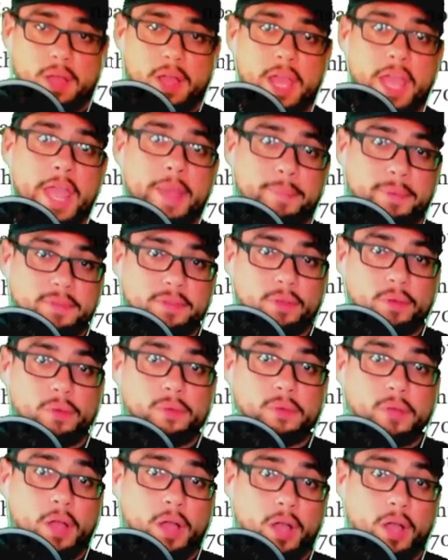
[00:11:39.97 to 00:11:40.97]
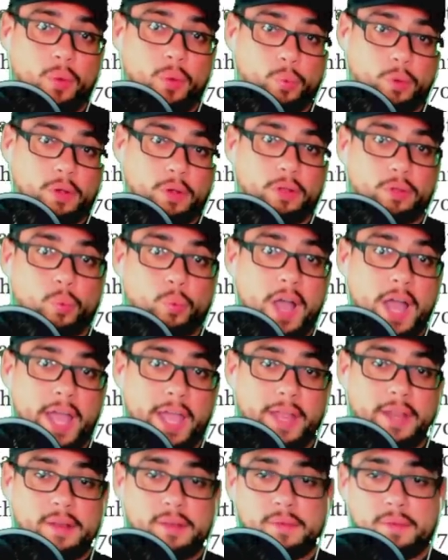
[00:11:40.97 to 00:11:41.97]
happen to
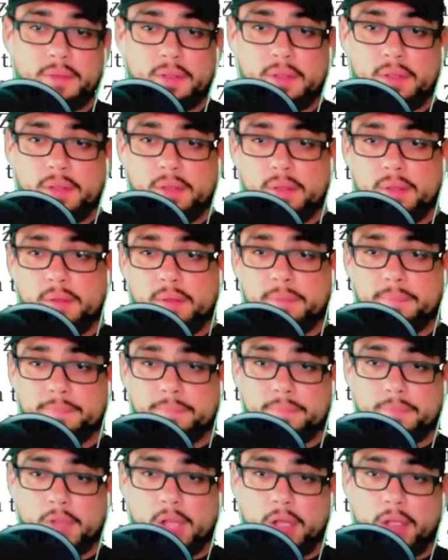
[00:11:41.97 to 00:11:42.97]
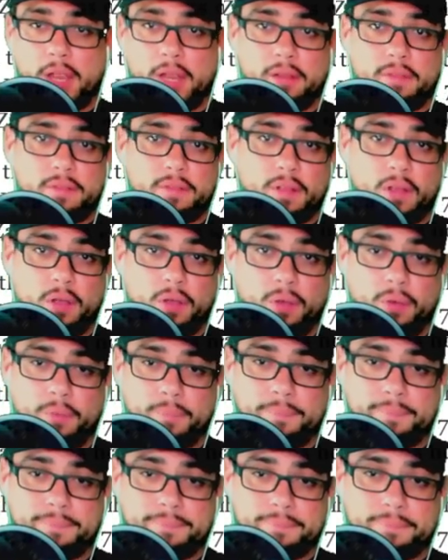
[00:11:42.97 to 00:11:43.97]
worldwide. All right,
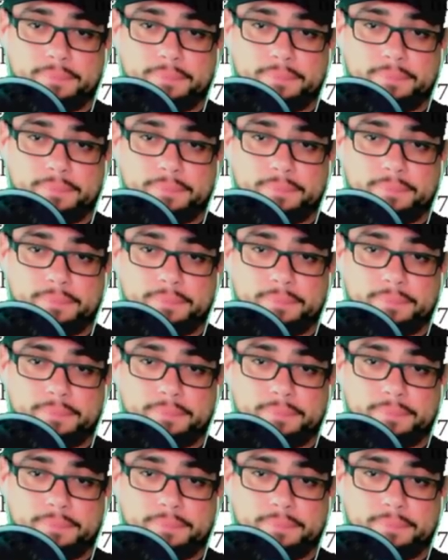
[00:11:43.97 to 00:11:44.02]
so